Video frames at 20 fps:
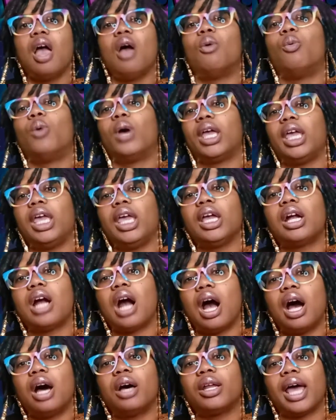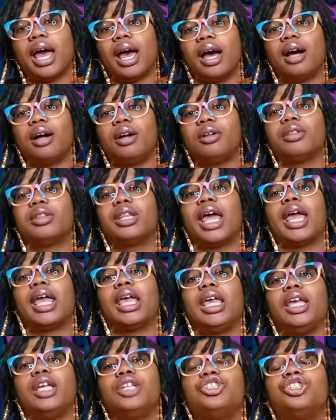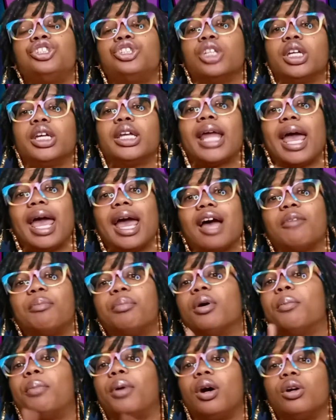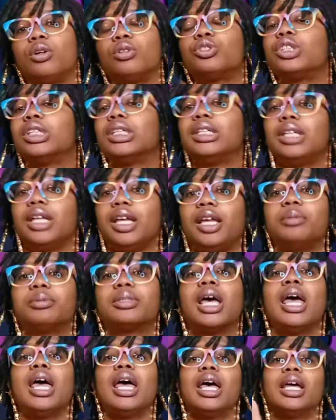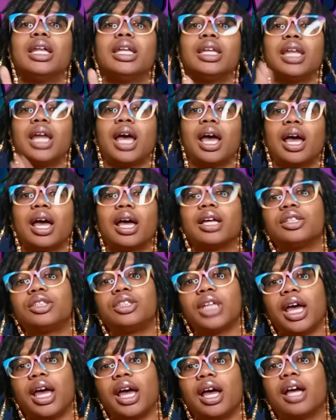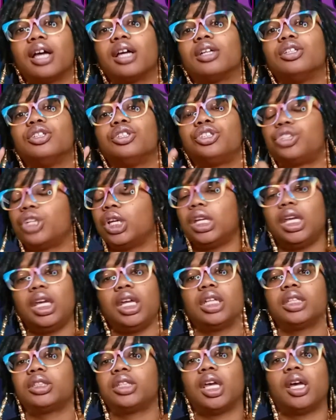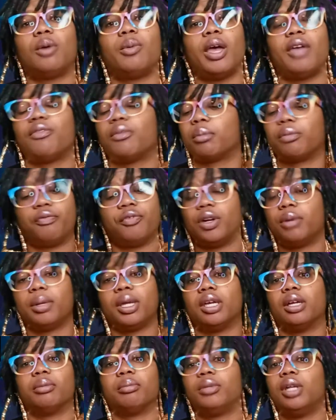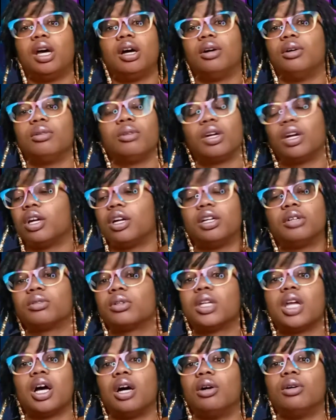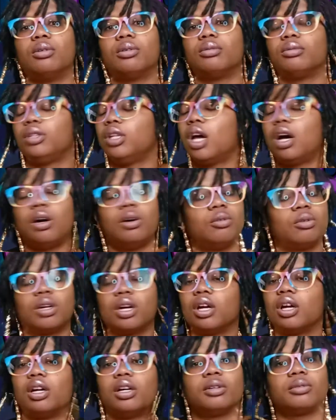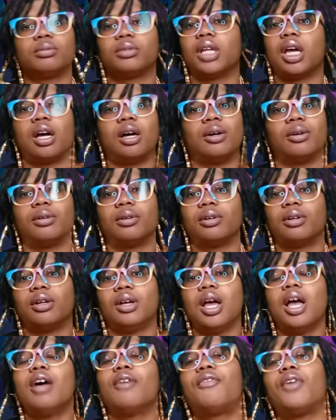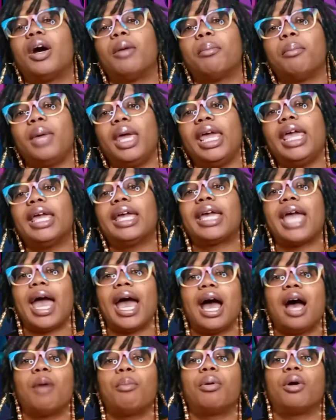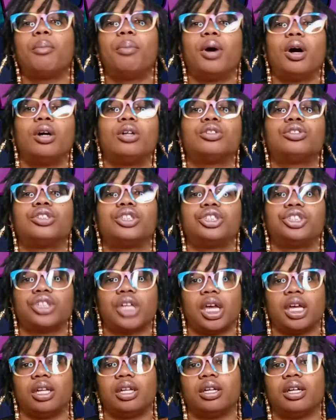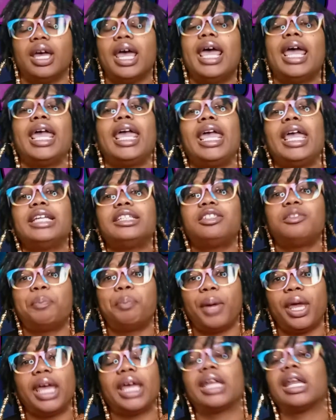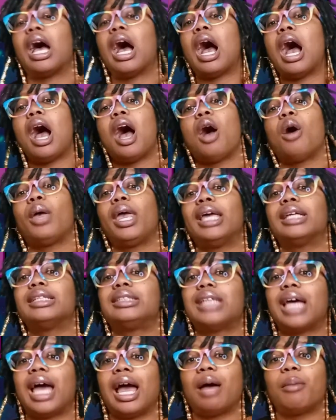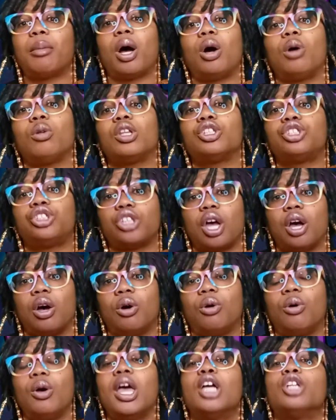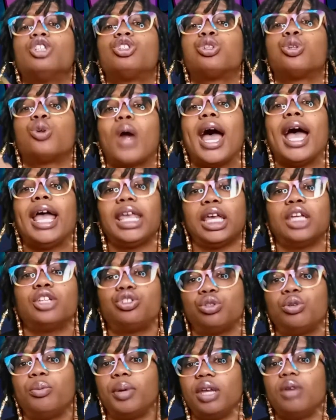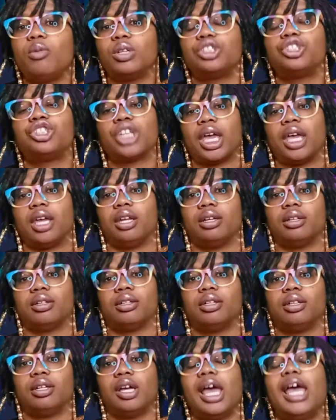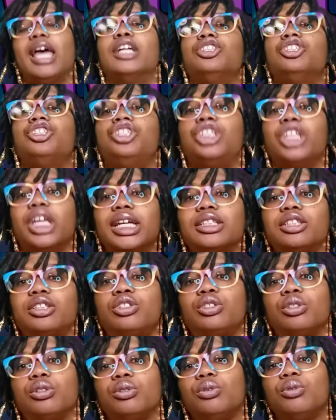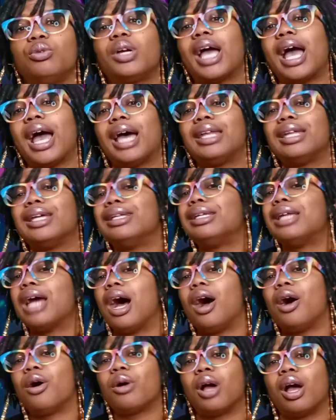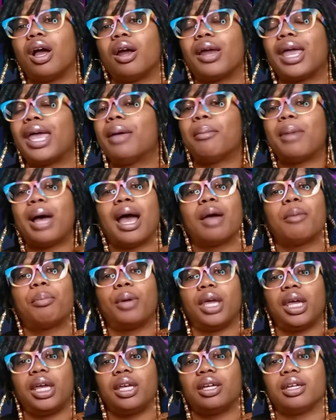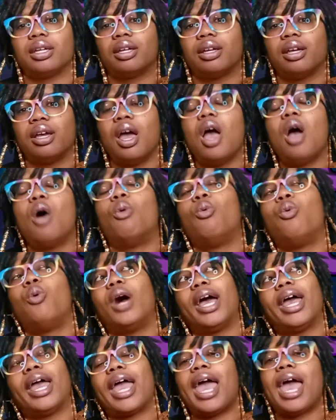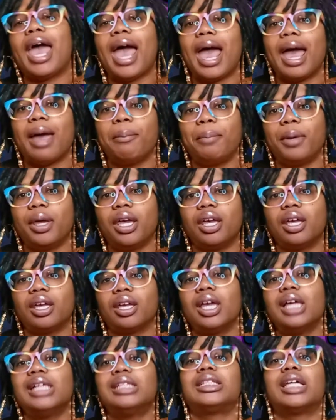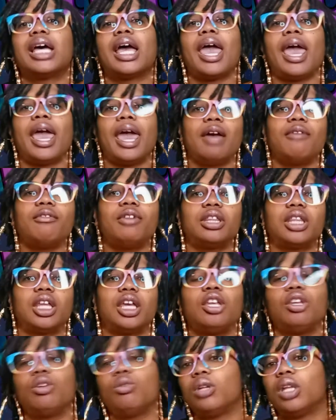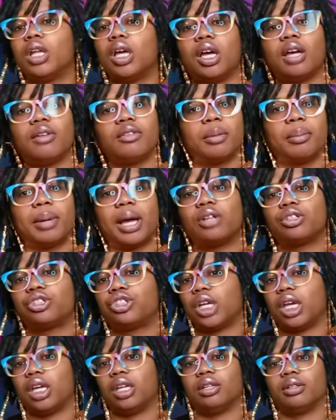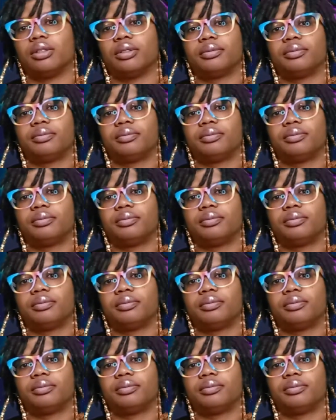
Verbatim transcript: When he called out that he should have proposed to Deeps, Nah, child, she need to stay away from, from him. No, girl, no, no, girl, no. For me, Kyle proposed to Shayna. He spent all his time on the show trying to be with Shayna. Just to kind of dog her, in my opinion. What happened to everything you loved about Shayna?